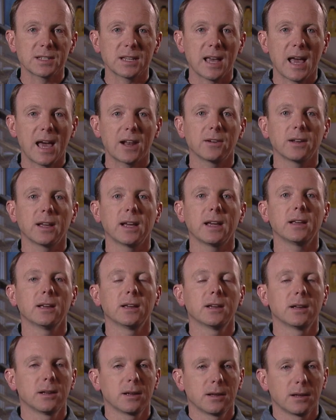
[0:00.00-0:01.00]
Saturday
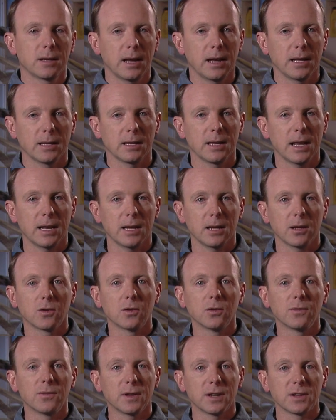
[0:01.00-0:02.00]
and getting
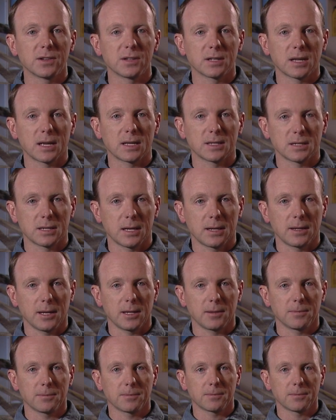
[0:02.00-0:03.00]
good finishes on Sunday.